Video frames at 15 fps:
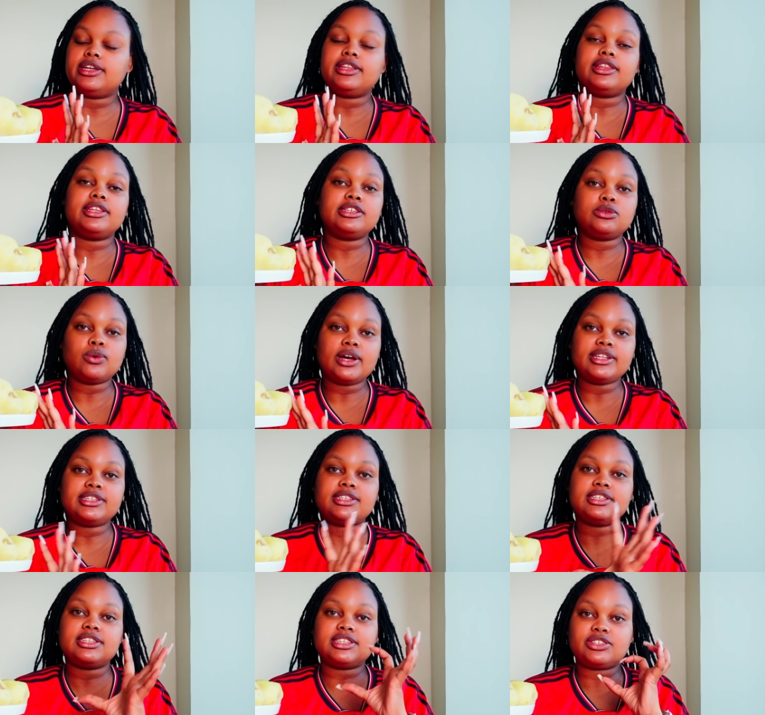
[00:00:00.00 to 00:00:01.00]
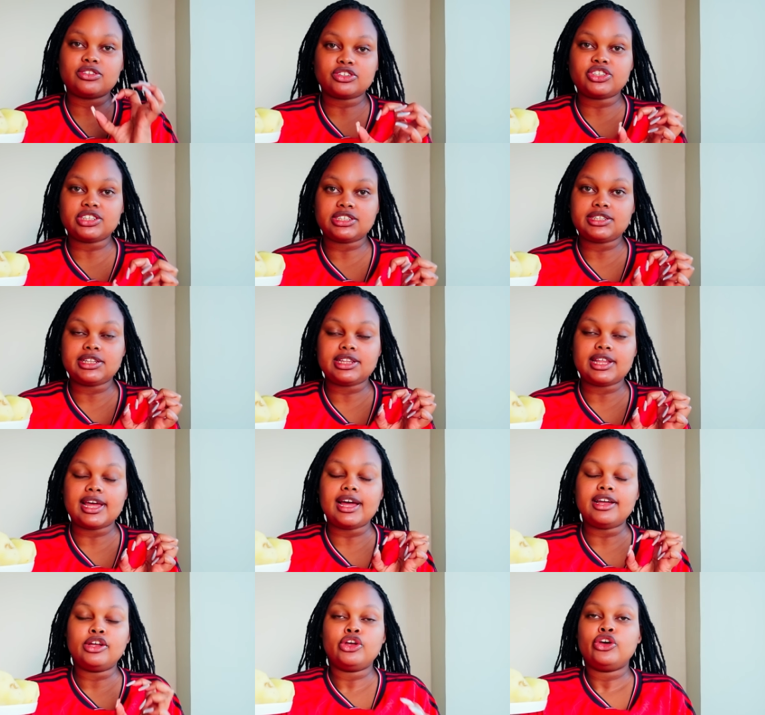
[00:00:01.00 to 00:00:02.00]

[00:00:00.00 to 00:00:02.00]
This one, see the structure is still there.